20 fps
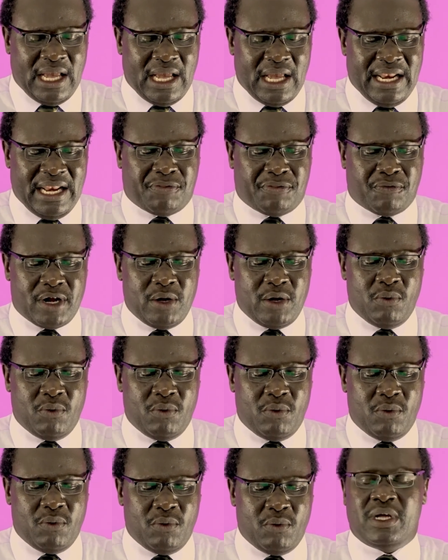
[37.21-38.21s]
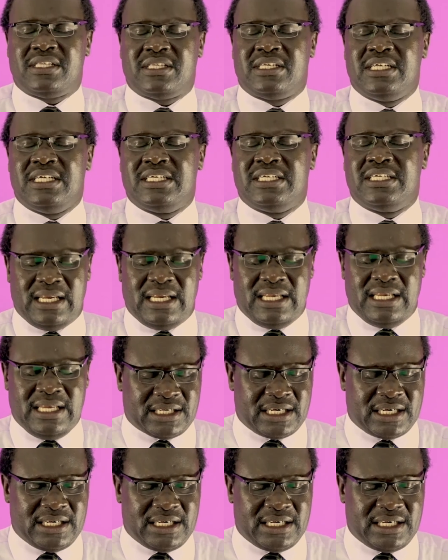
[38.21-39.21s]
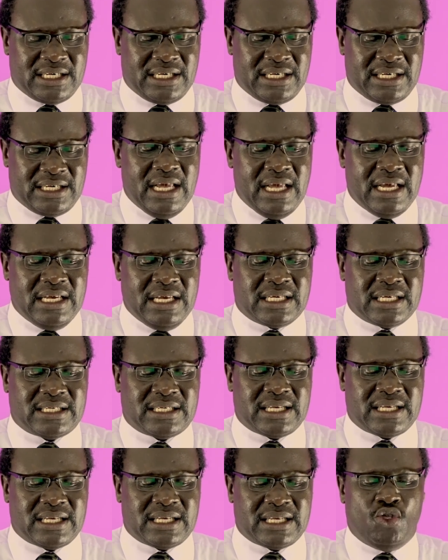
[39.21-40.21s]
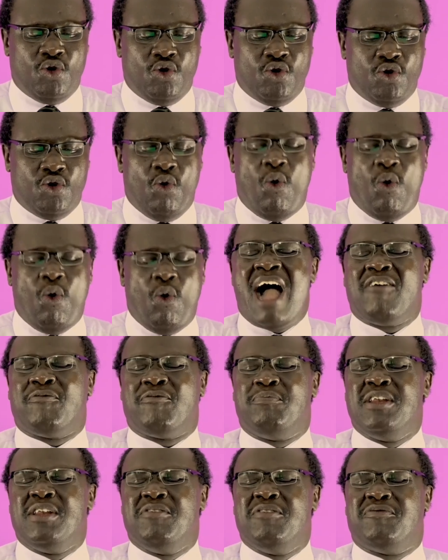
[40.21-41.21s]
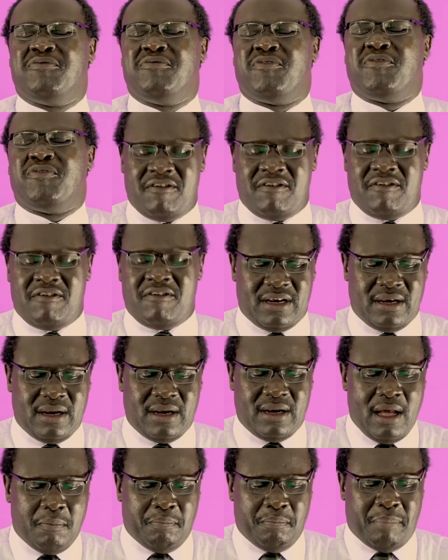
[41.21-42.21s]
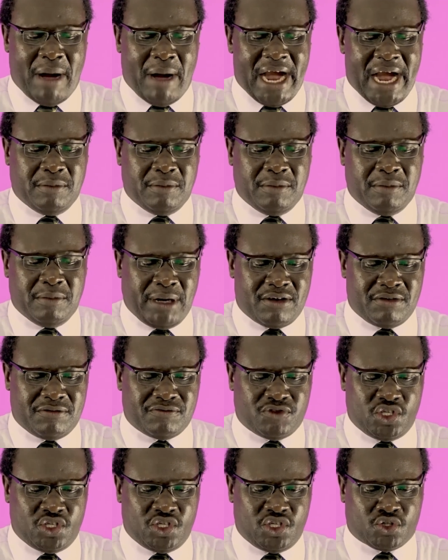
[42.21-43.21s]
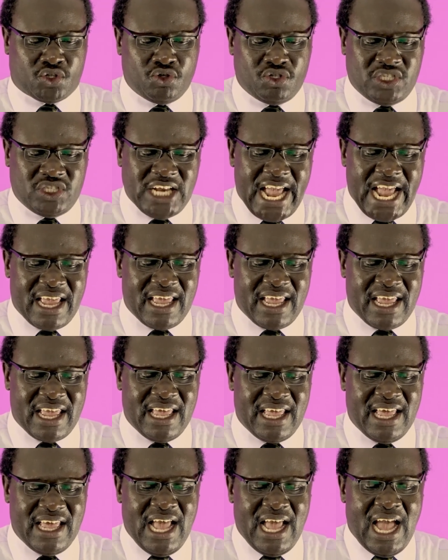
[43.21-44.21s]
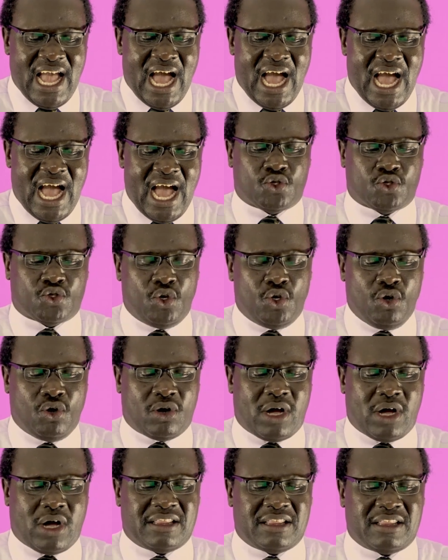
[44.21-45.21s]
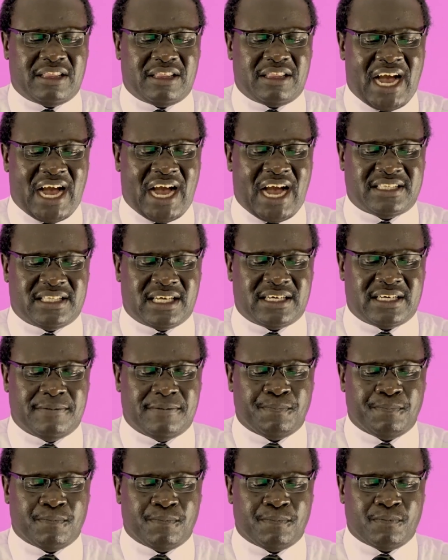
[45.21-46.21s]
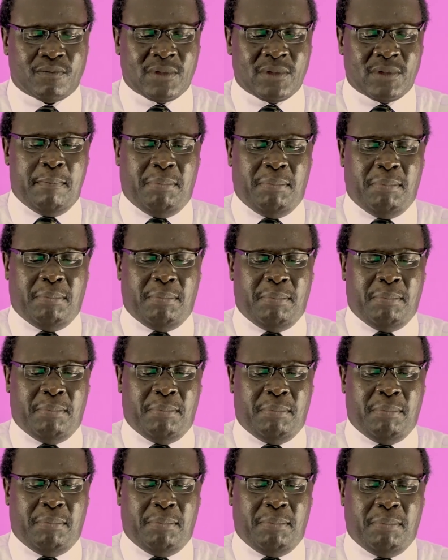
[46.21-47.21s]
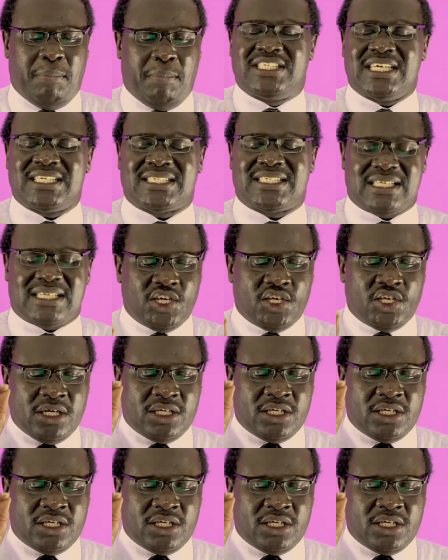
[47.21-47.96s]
And number three, we did yesterday, is that you have been forgiven by the blood of Jesus. Today, I want us to look at the fact that the blood of Jesus